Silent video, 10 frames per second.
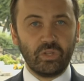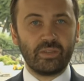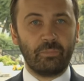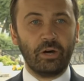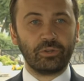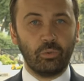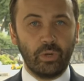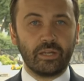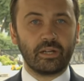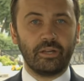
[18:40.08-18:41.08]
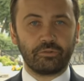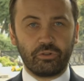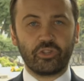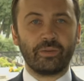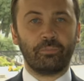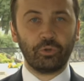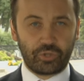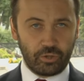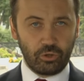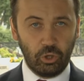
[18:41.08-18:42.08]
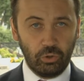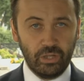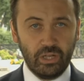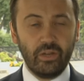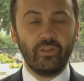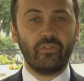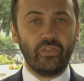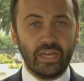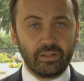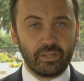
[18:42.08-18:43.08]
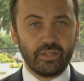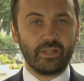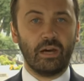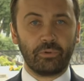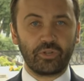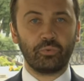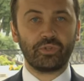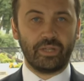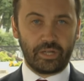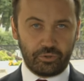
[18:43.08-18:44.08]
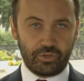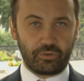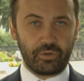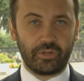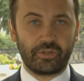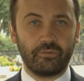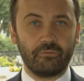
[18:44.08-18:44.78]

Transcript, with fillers: is about the way country is supposed to go then his numbers would start to decrease.